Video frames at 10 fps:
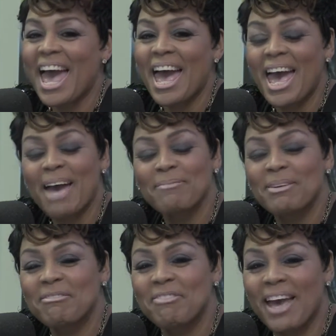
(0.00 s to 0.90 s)

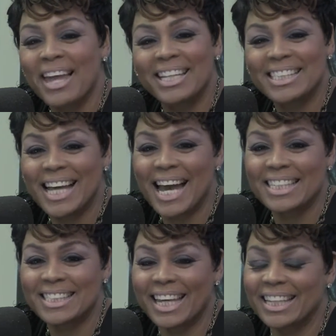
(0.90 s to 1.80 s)
Happy
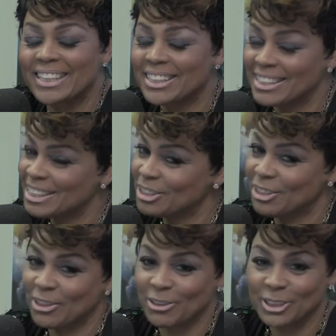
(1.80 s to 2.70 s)
Valentine's Day. Look, it's your
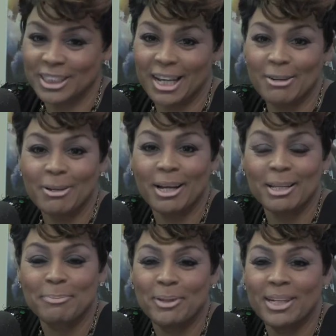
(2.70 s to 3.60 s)
girl Shell, Color
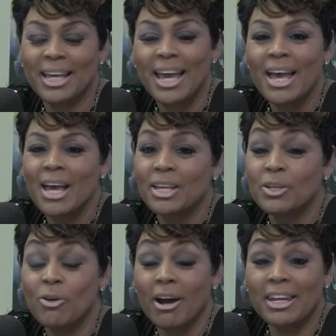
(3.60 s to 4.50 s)
Beauty.
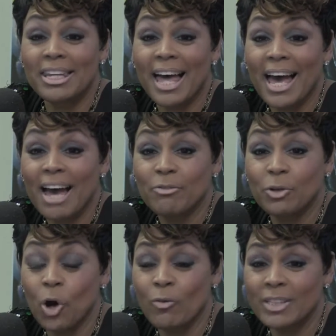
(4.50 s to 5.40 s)
You are live on
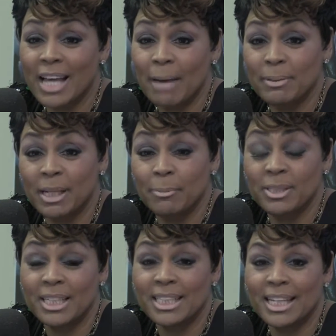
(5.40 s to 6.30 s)
Overtime at
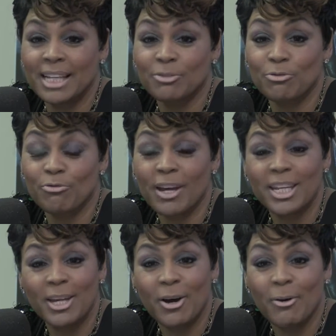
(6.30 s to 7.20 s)
WTTS
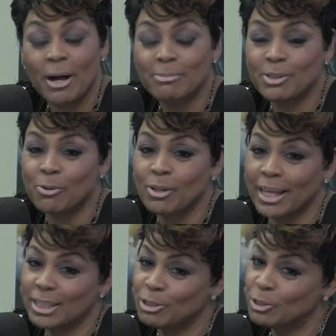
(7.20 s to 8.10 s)
Radio. I'm so
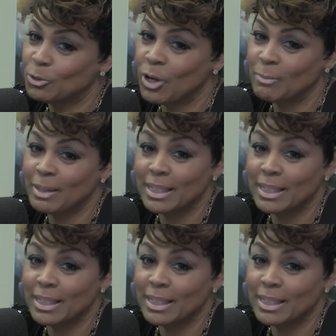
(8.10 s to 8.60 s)
glad you joined me.